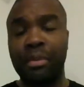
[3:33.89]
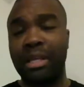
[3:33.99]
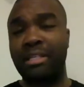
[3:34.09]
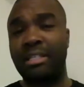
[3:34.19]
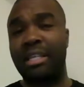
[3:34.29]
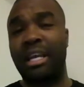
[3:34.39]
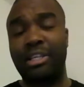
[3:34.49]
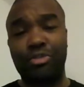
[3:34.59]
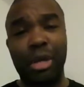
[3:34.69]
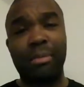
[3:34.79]
This is an
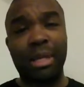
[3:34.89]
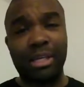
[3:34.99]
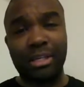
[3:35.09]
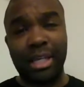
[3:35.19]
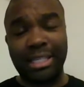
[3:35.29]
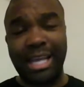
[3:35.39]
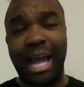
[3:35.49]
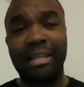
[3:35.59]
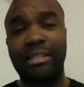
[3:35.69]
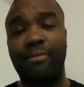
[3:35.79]
extremely
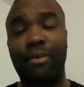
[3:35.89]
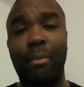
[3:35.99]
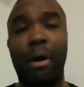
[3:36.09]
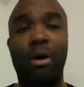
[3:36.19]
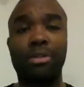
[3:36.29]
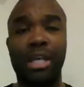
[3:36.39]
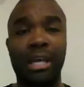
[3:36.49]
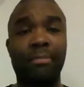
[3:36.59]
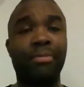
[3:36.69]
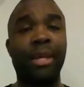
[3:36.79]
talented football
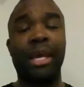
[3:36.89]
team